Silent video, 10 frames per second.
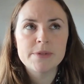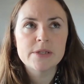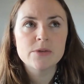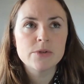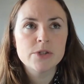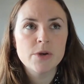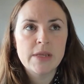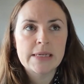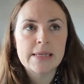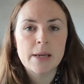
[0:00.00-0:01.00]
there's also
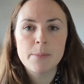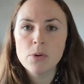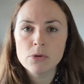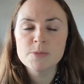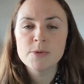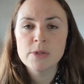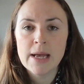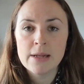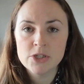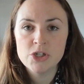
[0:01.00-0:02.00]
things like a portable
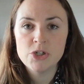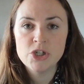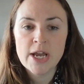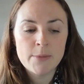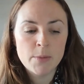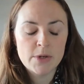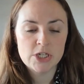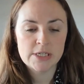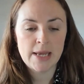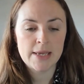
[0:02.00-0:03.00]
altitude chamber,
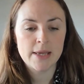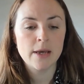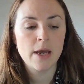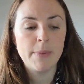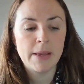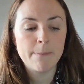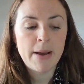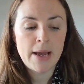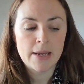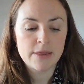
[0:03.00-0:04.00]
which is like a big
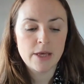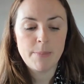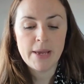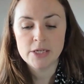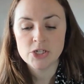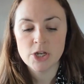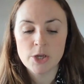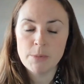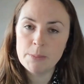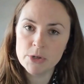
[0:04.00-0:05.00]
bag that a patient
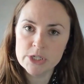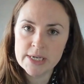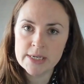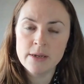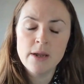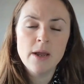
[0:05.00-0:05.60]
can be put in